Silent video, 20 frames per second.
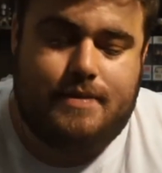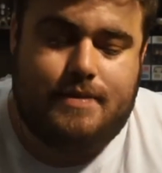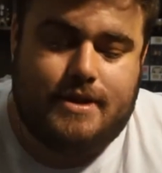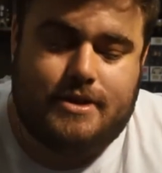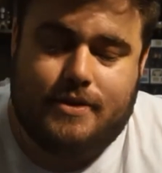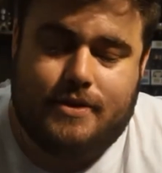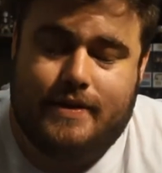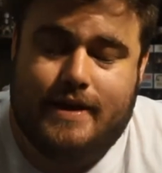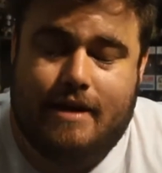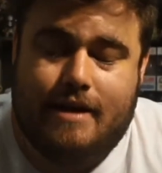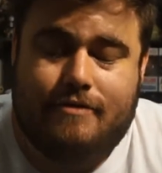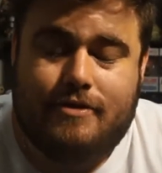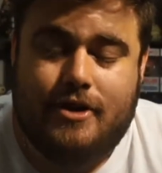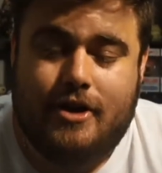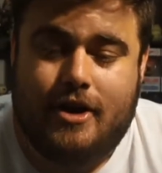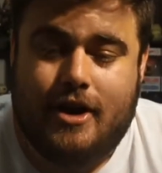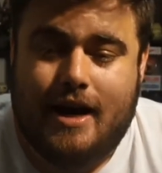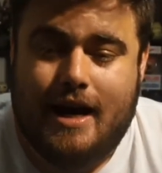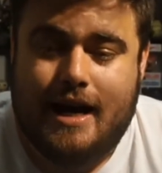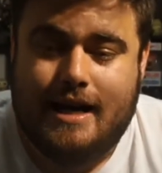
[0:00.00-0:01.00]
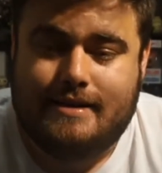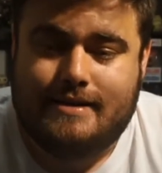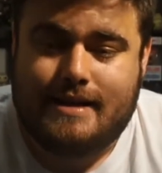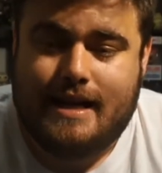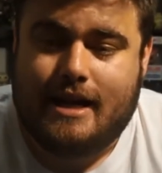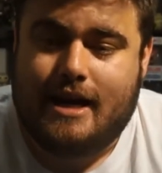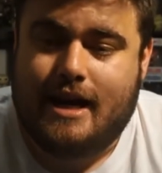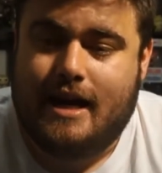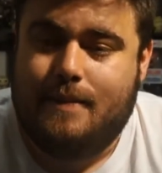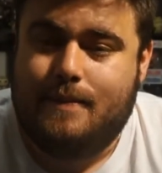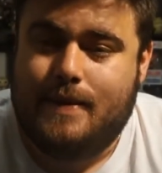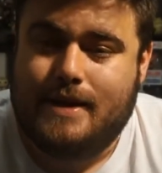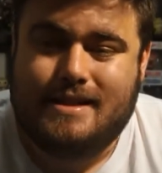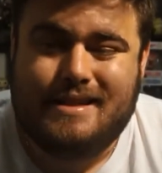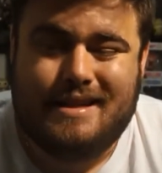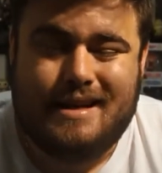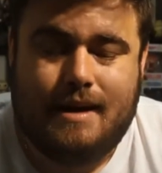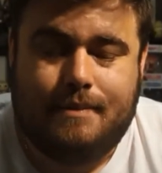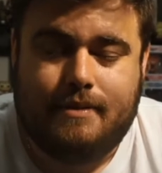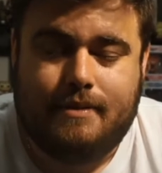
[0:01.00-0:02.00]
be doing that for you guys and kind of
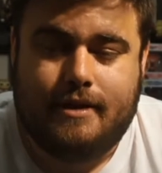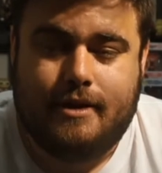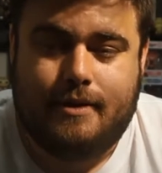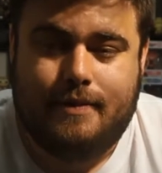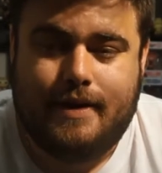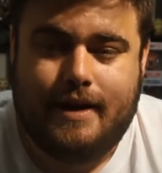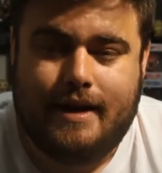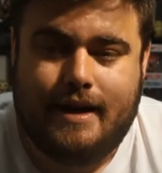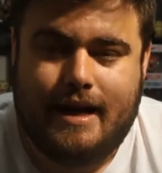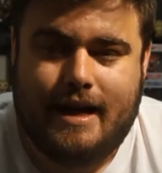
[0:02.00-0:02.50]
mixing it little bit.